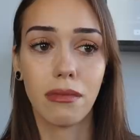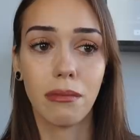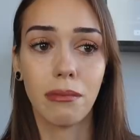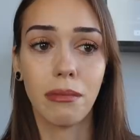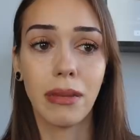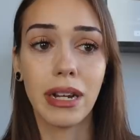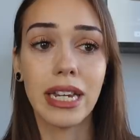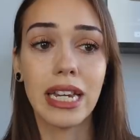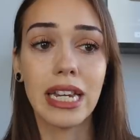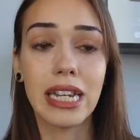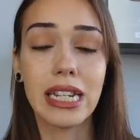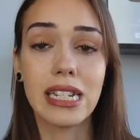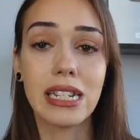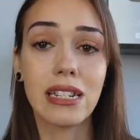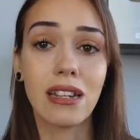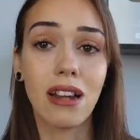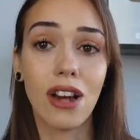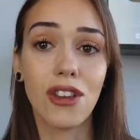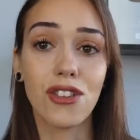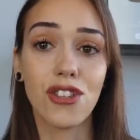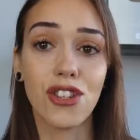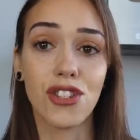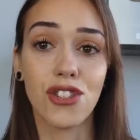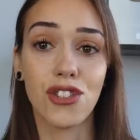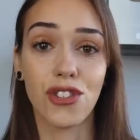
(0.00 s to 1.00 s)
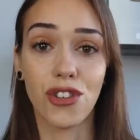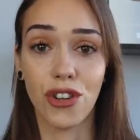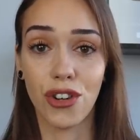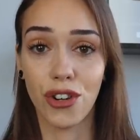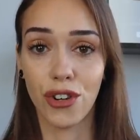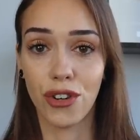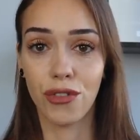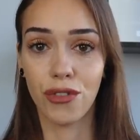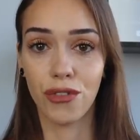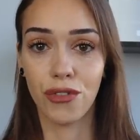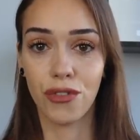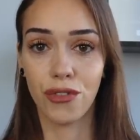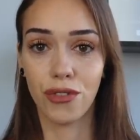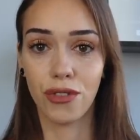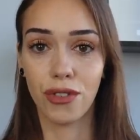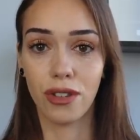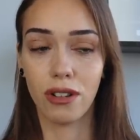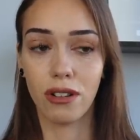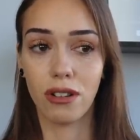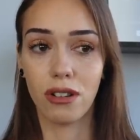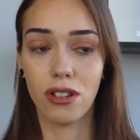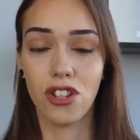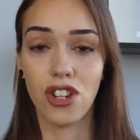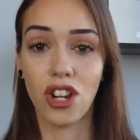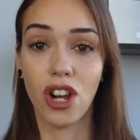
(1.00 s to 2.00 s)
Mikey did not deserve
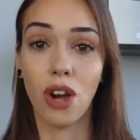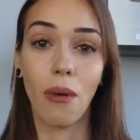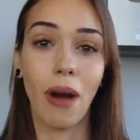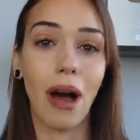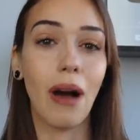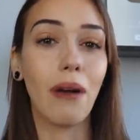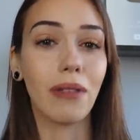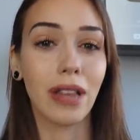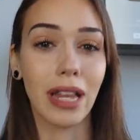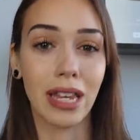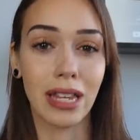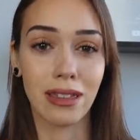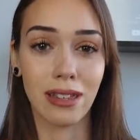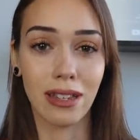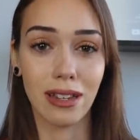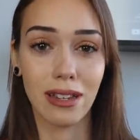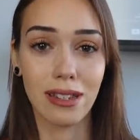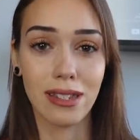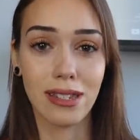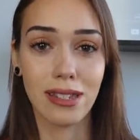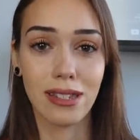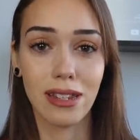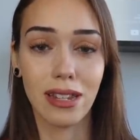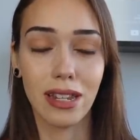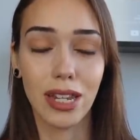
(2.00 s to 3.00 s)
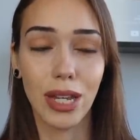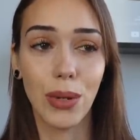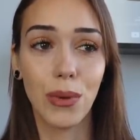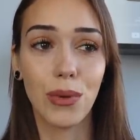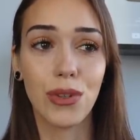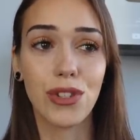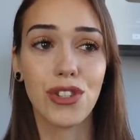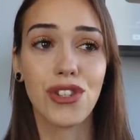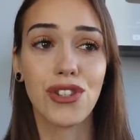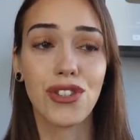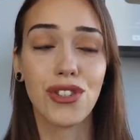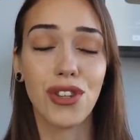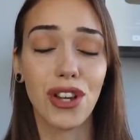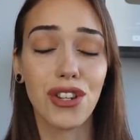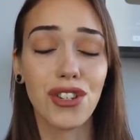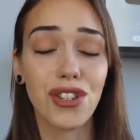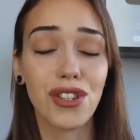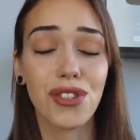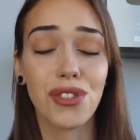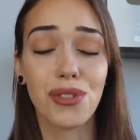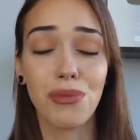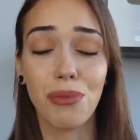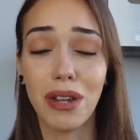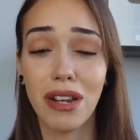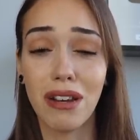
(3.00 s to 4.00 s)
to go out like this. He was such
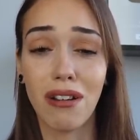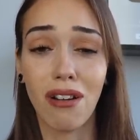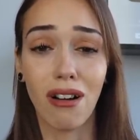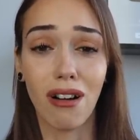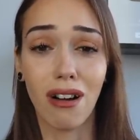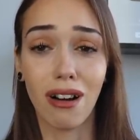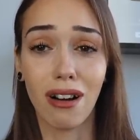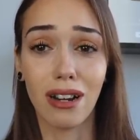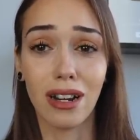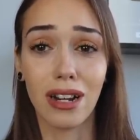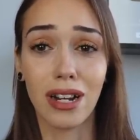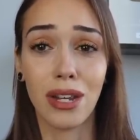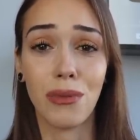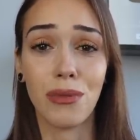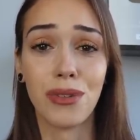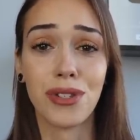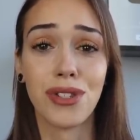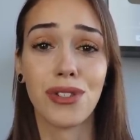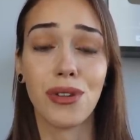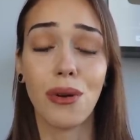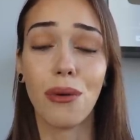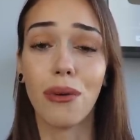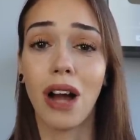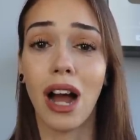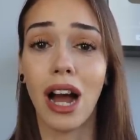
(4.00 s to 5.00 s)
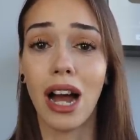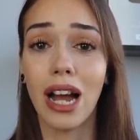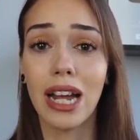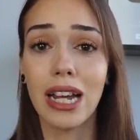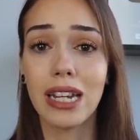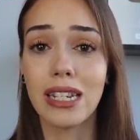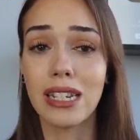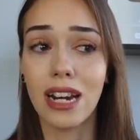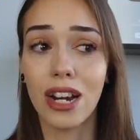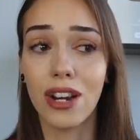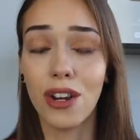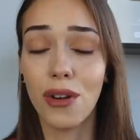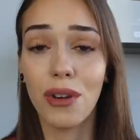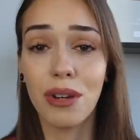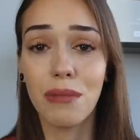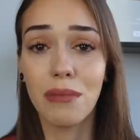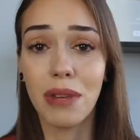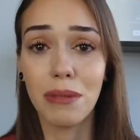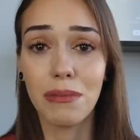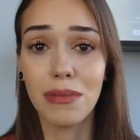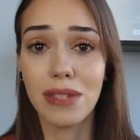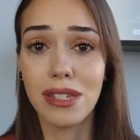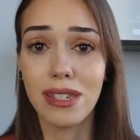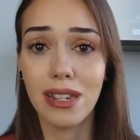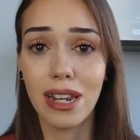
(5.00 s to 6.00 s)
a sweetheart and he was so kind, and I know he
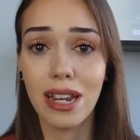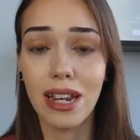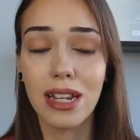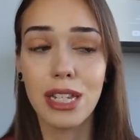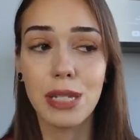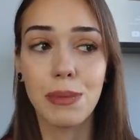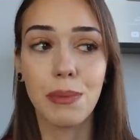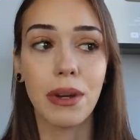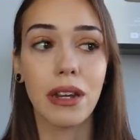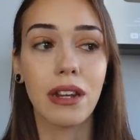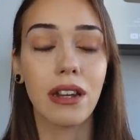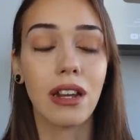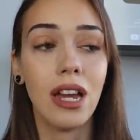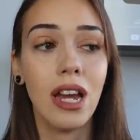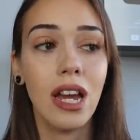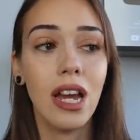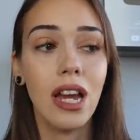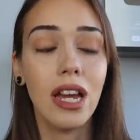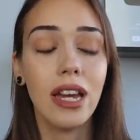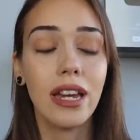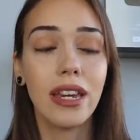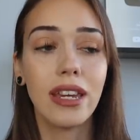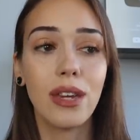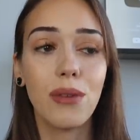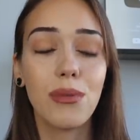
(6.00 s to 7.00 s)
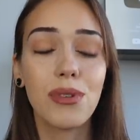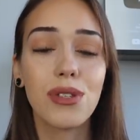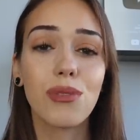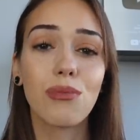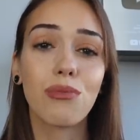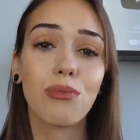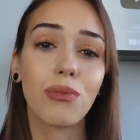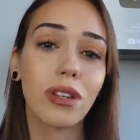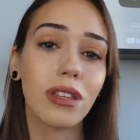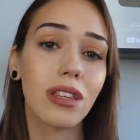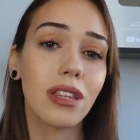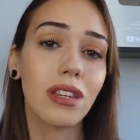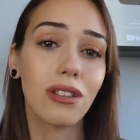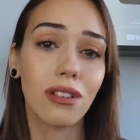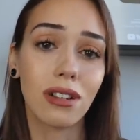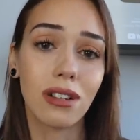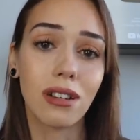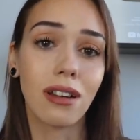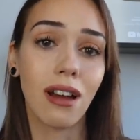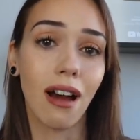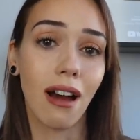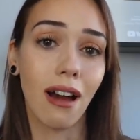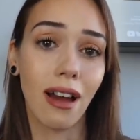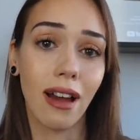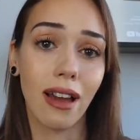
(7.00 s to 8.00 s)
made mistakes, but he was a really
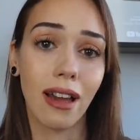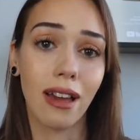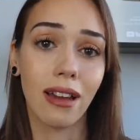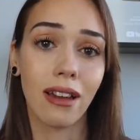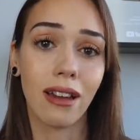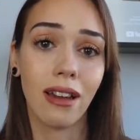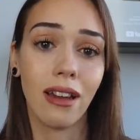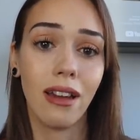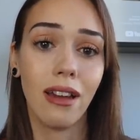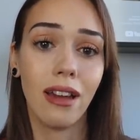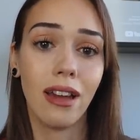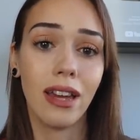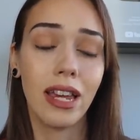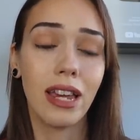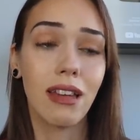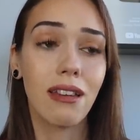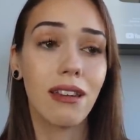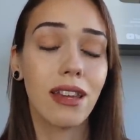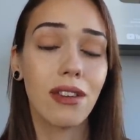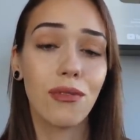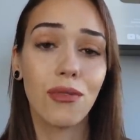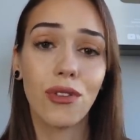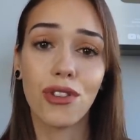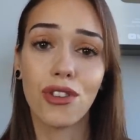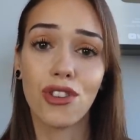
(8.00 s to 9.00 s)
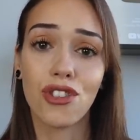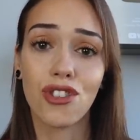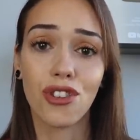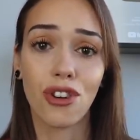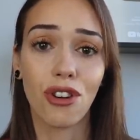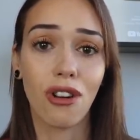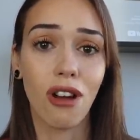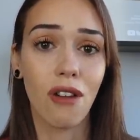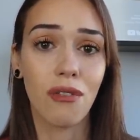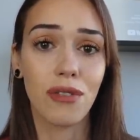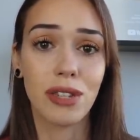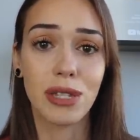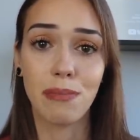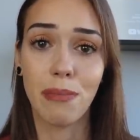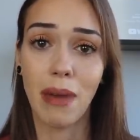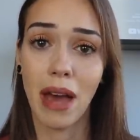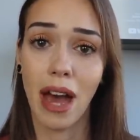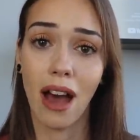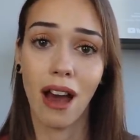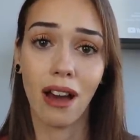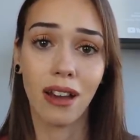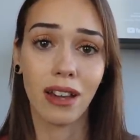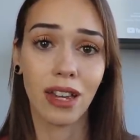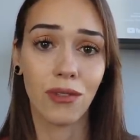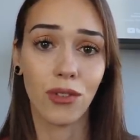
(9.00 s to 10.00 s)
good guy. He'd give you the shirt off his
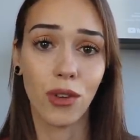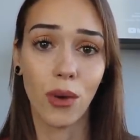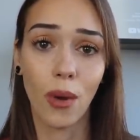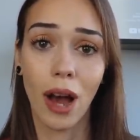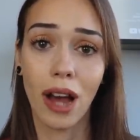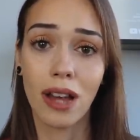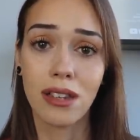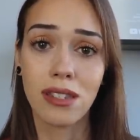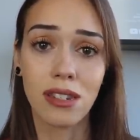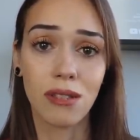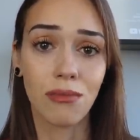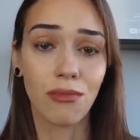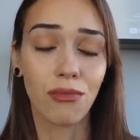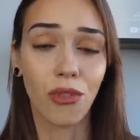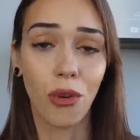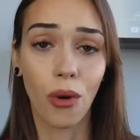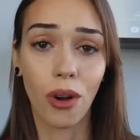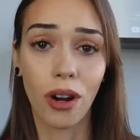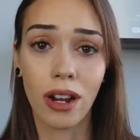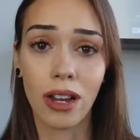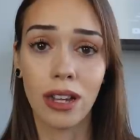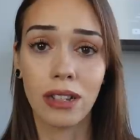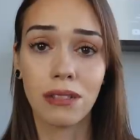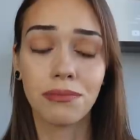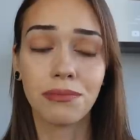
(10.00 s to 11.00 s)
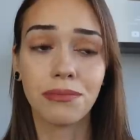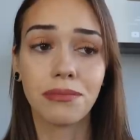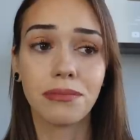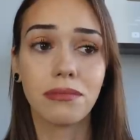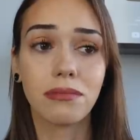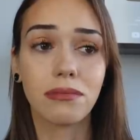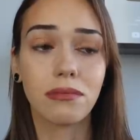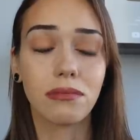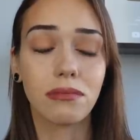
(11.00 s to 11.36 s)
back if you asked him for it.